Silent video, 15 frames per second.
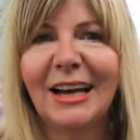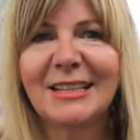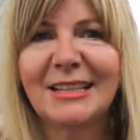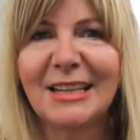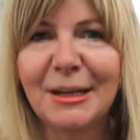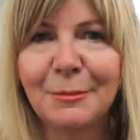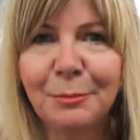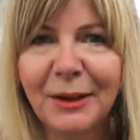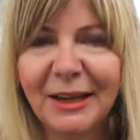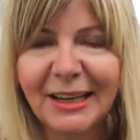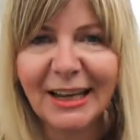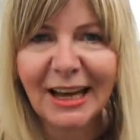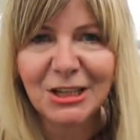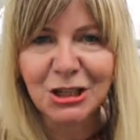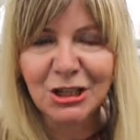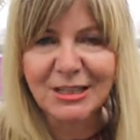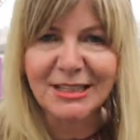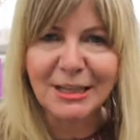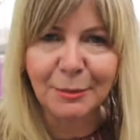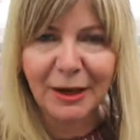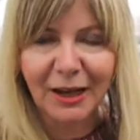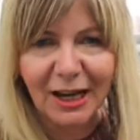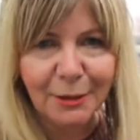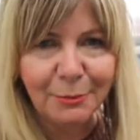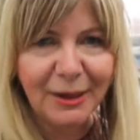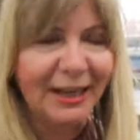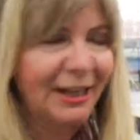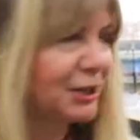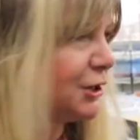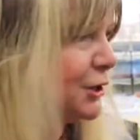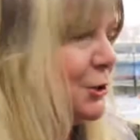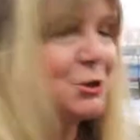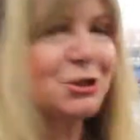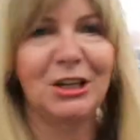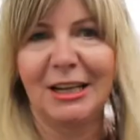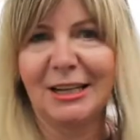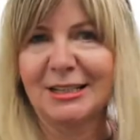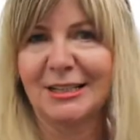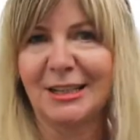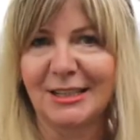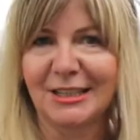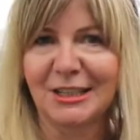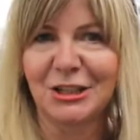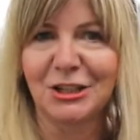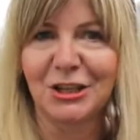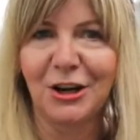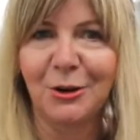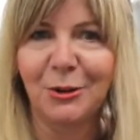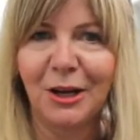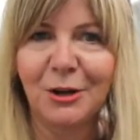at Olympia, as you can see behind me, hugely exciting show,